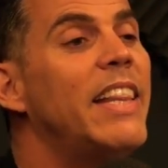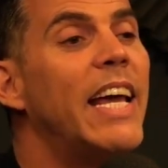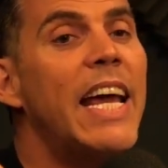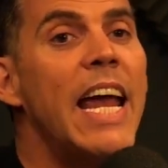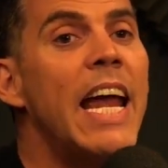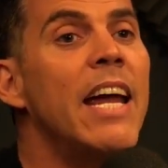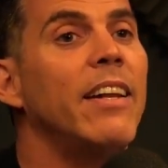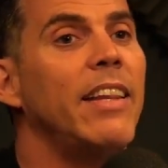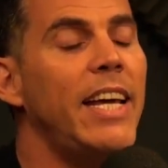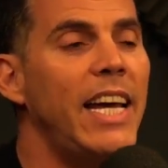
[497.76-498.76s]
They
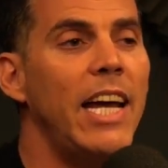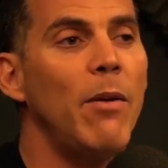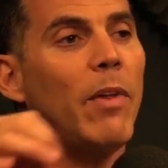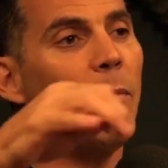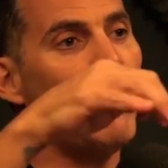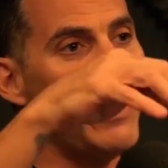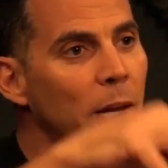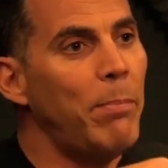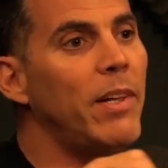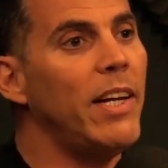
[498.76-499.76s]
can't like
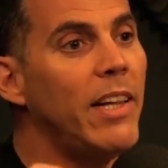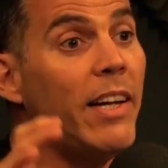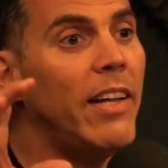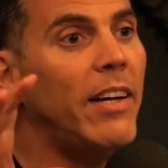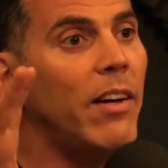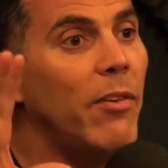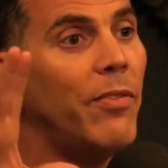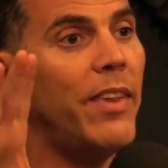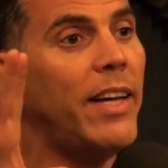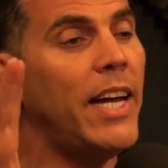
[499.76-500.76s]
manipulate
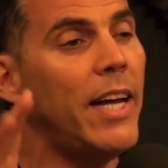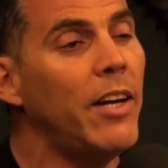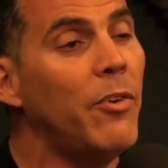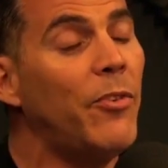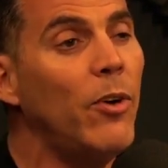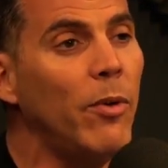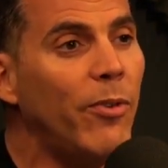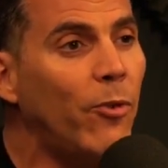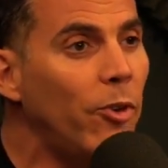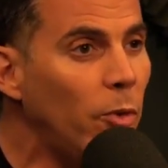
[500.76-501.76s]
they can't interfere
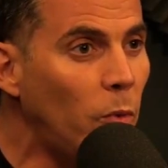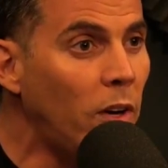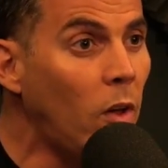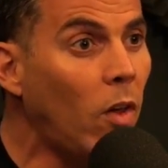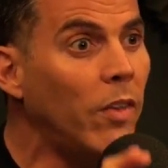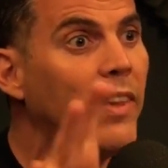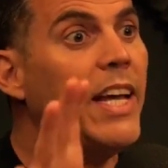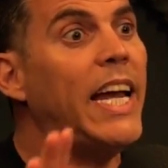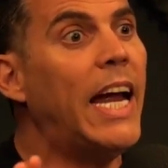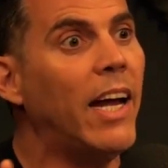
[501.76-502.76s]
with free will.
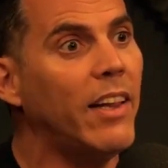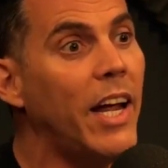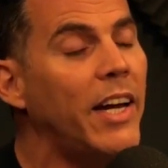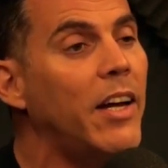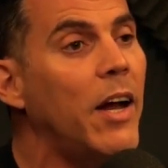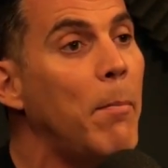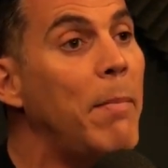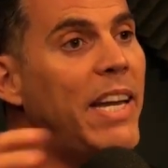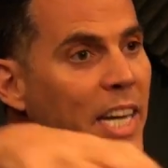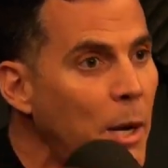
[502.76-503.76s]
They can't like
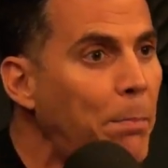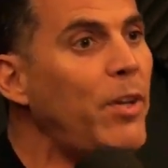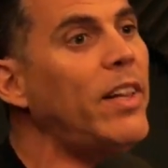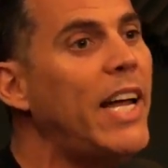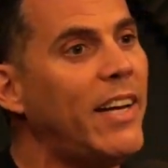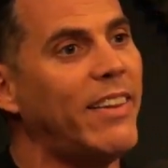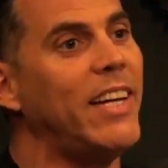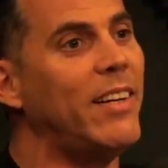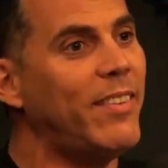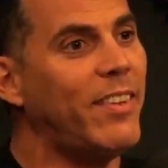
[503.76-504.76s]
manipulate
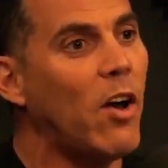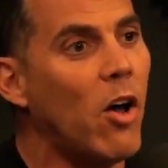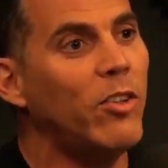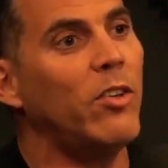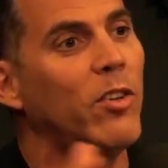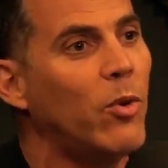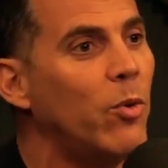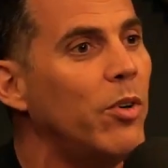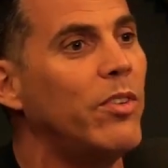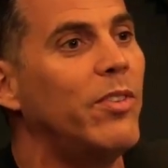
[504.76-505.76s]
things to alter the
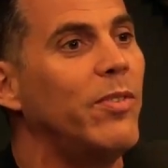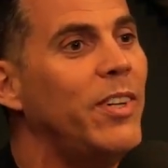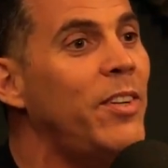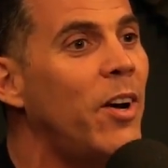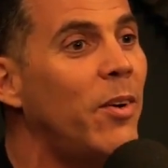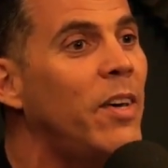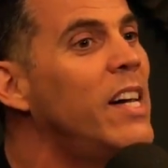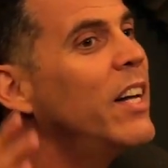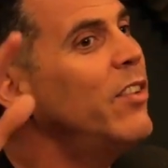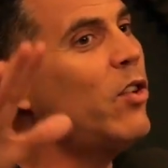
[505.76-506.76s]
course, you know.
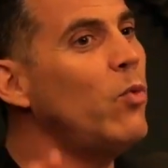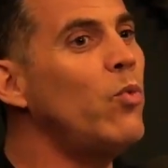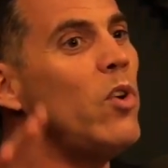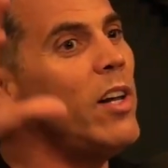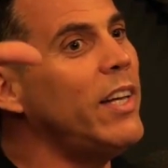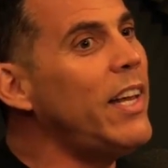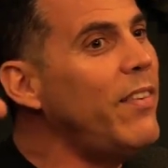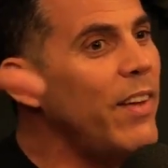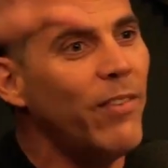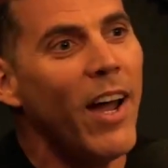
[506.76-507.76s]
So really
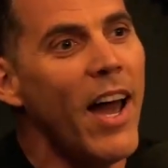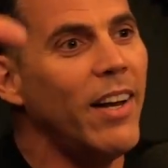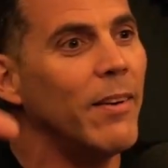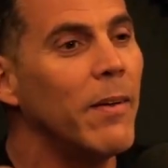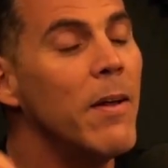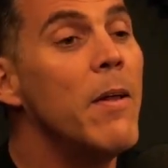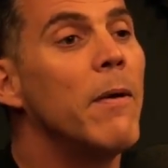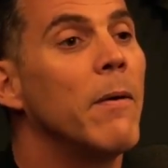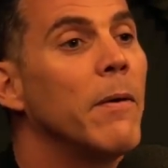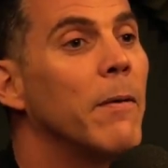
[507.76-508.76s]
they've got Are those rules
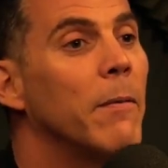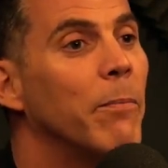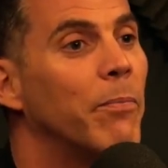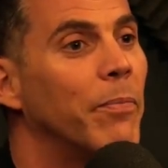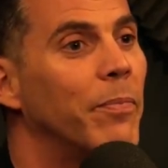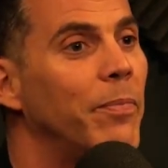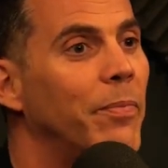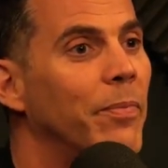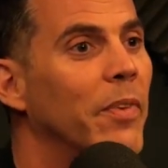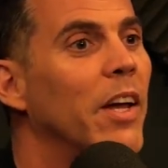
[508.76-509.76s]
you learned from
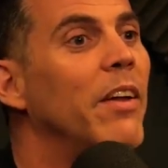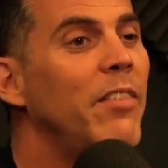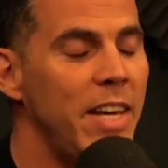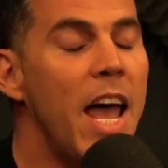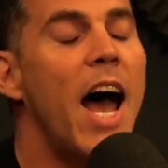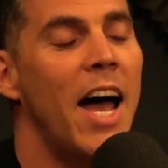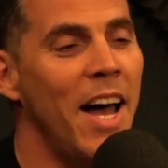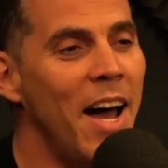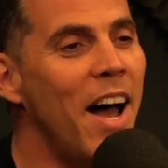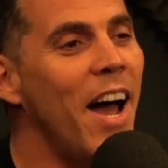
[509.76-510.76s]
interacting with them?
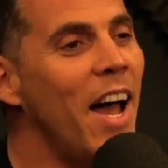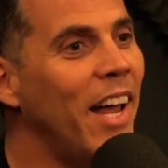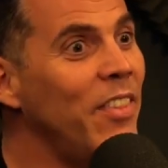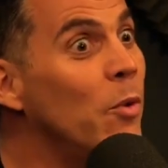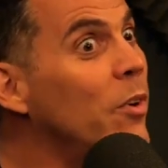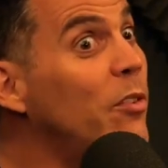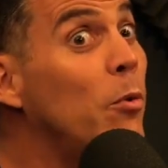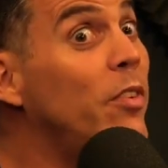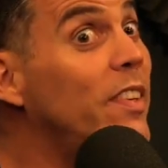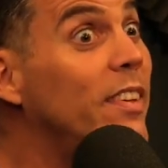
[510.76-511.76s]
Yeah, and they weren't
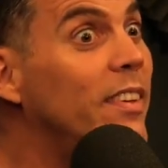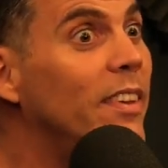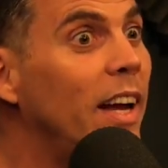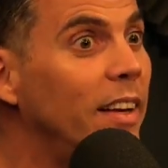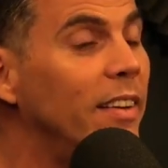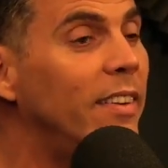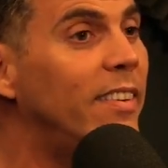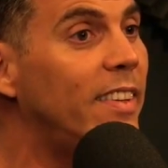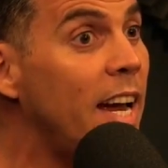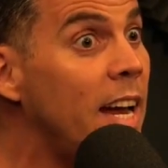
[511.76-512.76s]
supposed to like
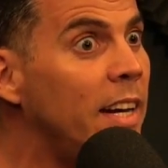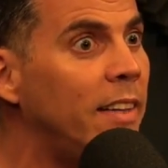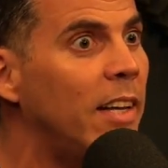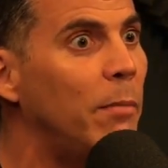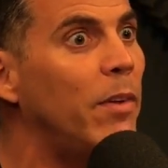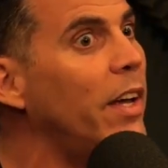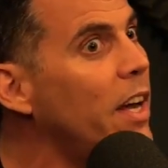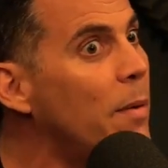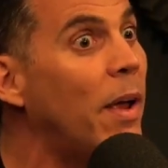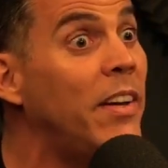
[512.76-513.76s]
say anything. They're like
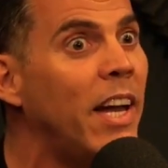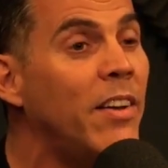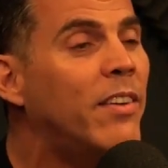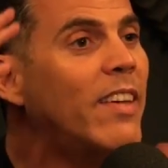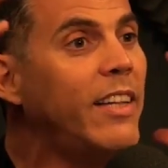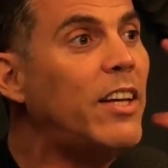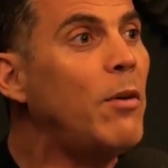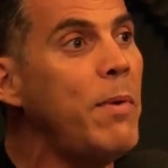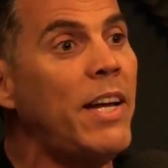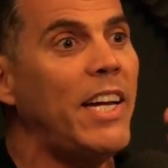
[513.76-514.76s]
and it's like the
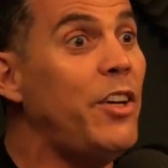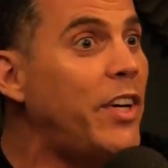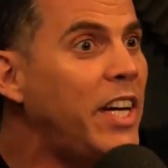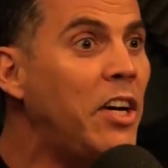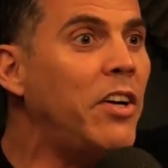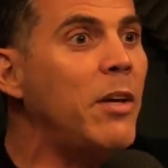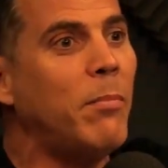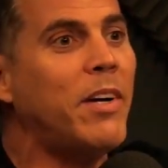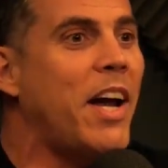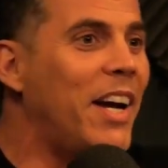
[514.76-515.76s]
committee, and you can hear
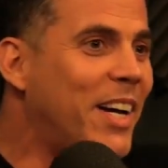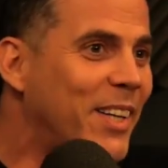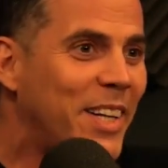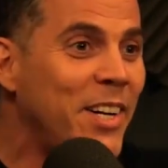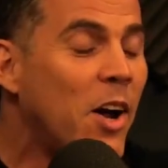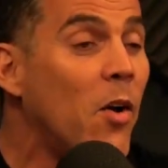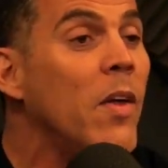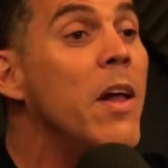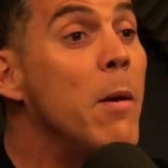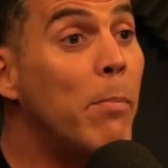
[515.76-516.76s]
them kind of, you know,
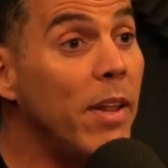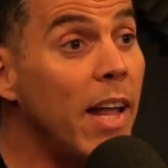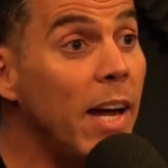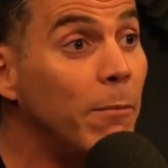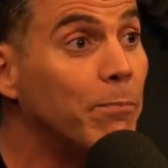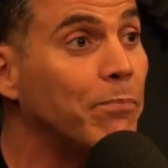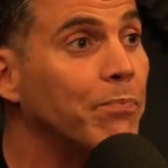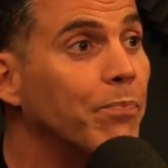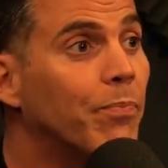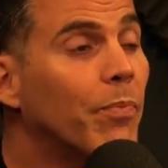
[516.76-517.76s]
but like.
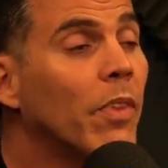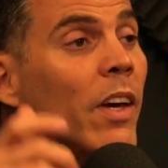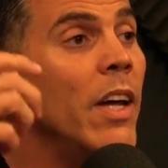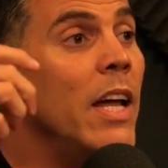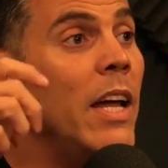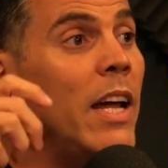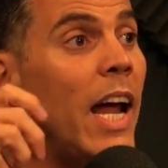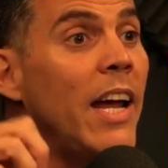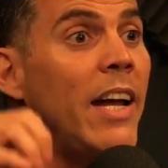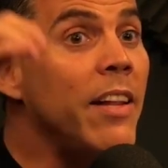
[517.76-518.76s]

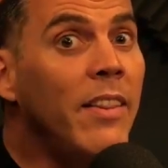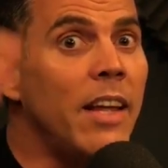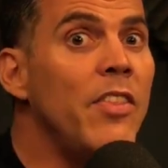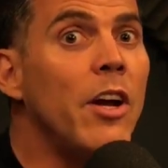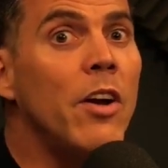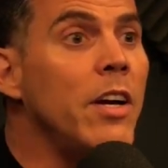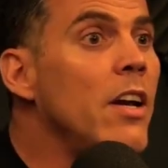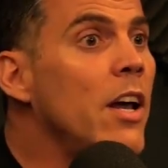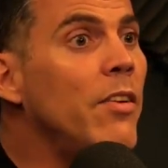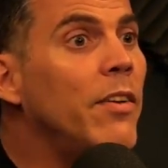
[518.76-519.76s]
And they're in
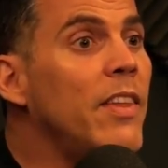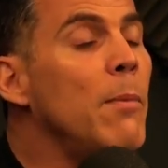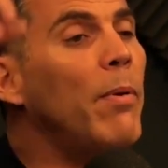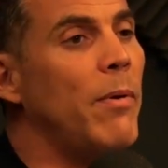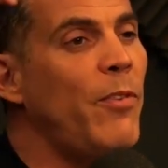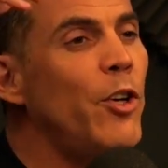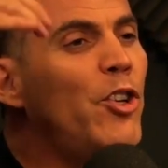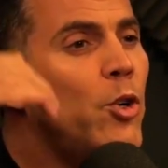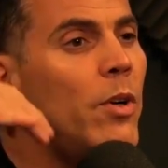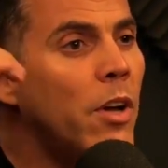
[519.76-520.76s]
another thing, but if you
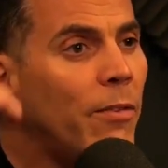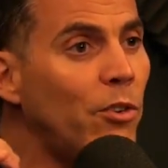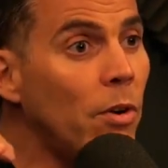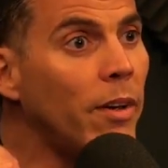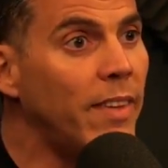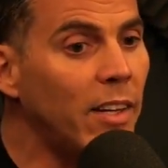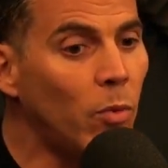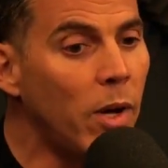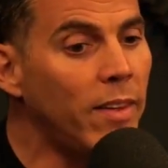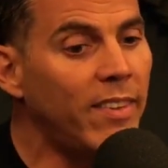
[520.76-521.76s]
do enough drugs,
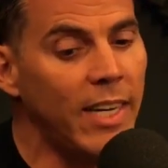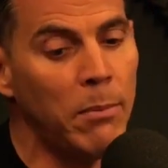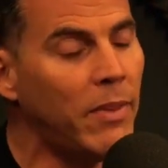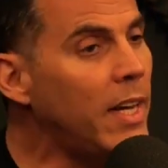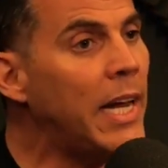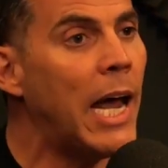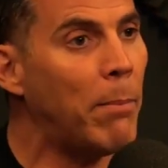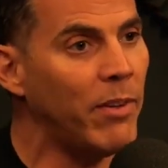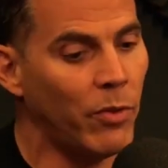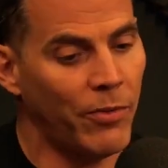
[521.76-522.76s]
that's why the same thing
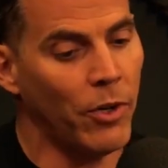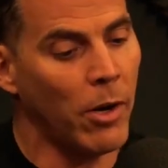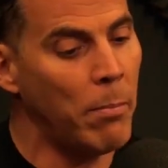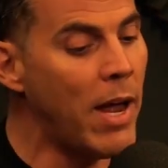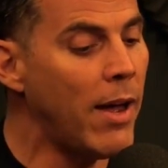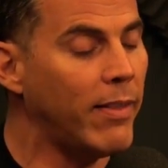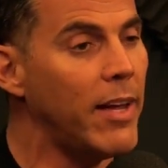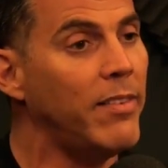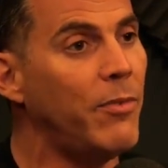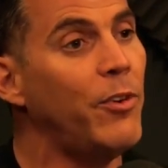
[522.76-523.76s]
happens if you're on meth
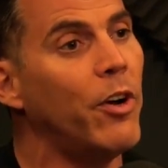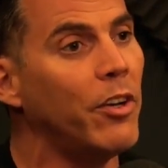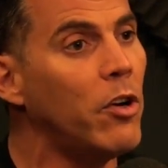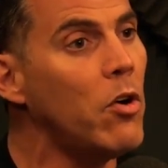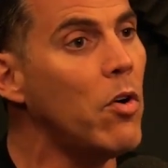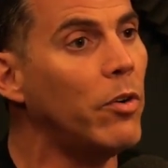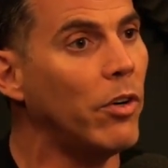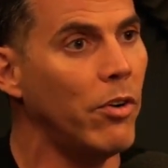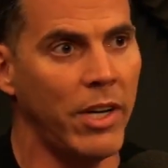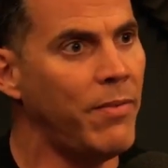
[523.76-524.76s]
as if you're on coke,
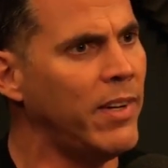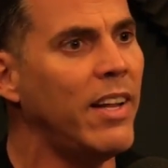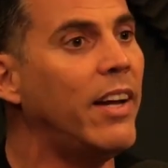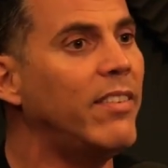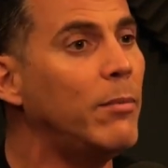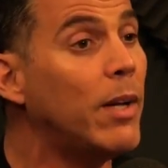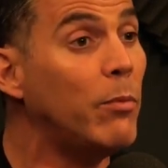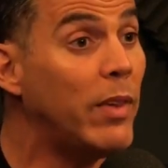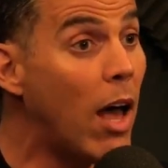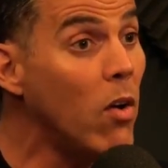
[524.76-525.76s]
or even like
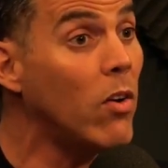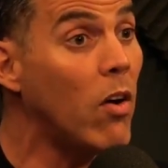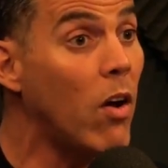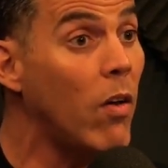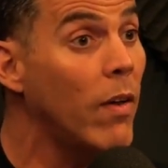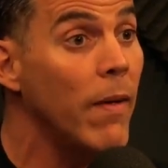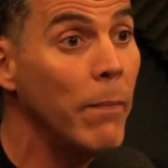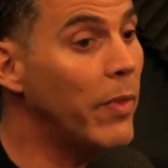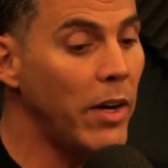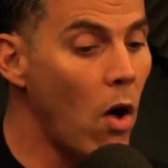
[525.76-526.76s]
sometimes the alcohol.
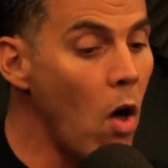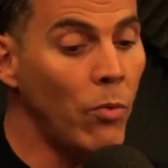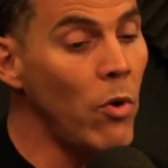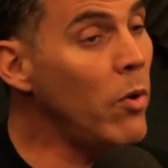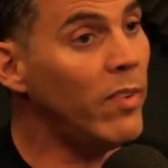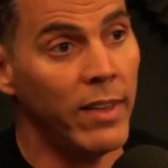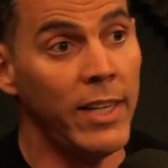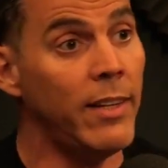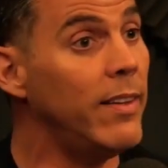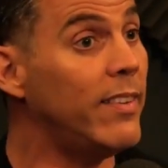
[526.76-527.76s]
Like all roads
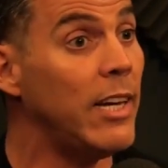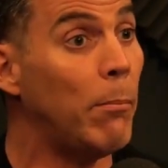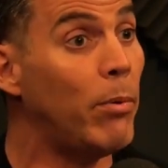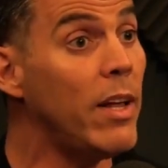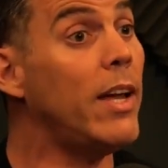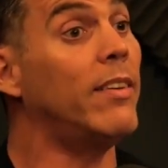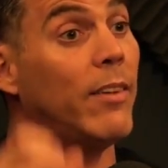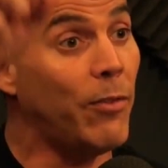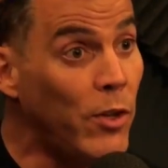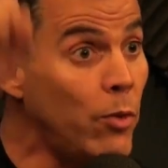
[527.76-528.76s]
lead to the same
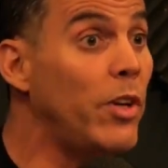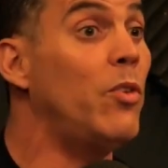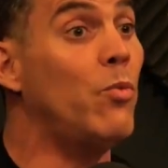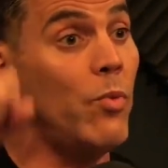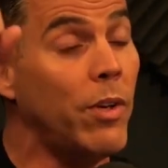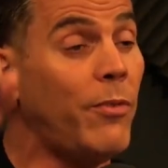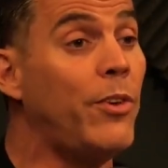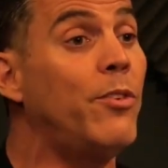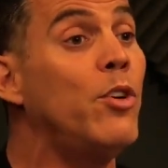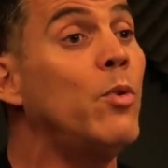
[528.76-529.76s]
place. If
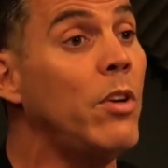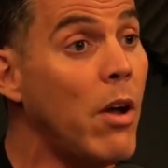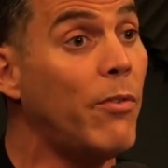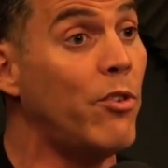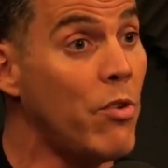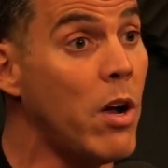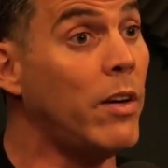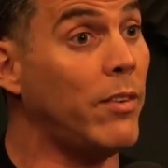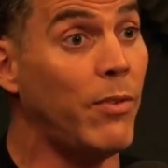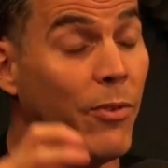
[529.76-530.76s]
you do enough
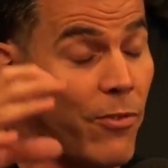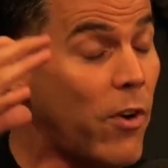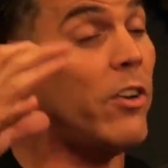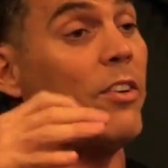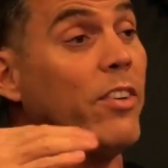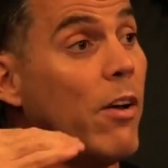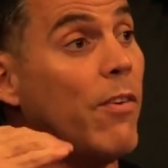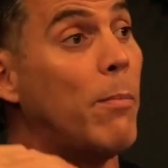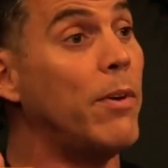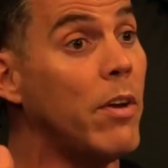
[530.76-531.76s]
drugs, if you fuck
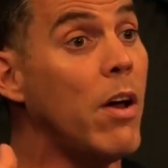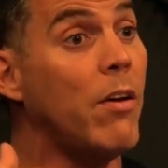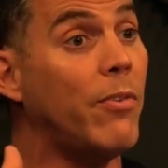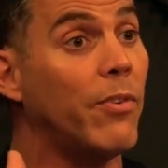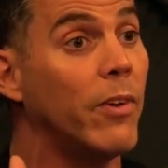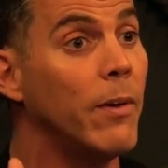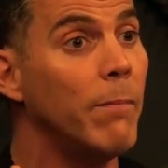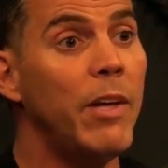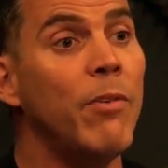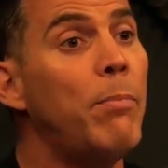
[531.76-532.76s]
yourself up enough,
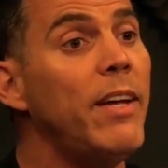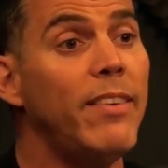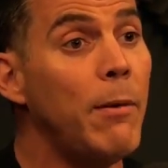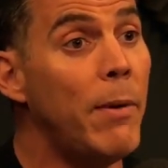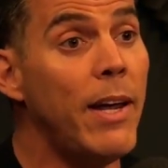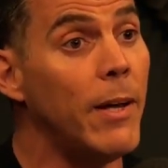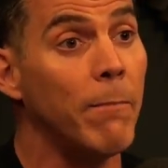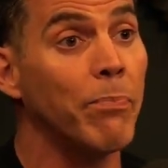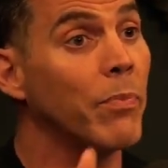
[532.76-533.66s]
even PCP,